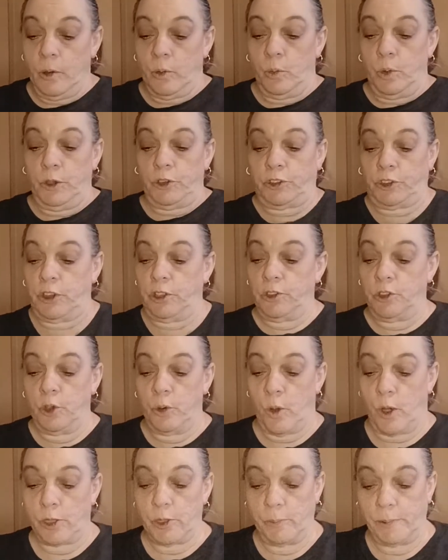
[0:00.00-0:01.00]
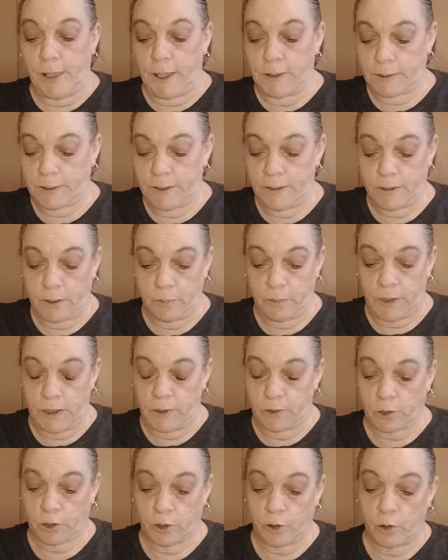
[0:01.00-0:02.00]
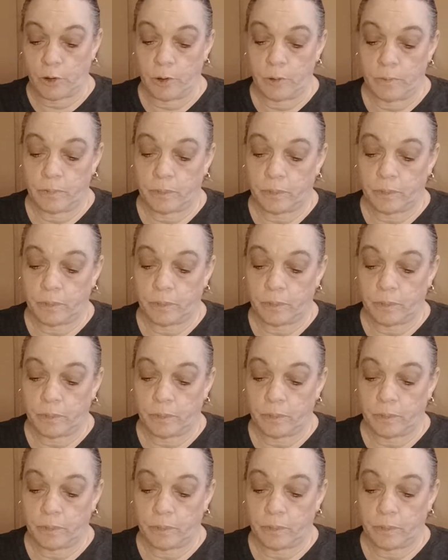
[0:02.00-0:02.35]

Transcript: Wishing you all the blessings of Easter.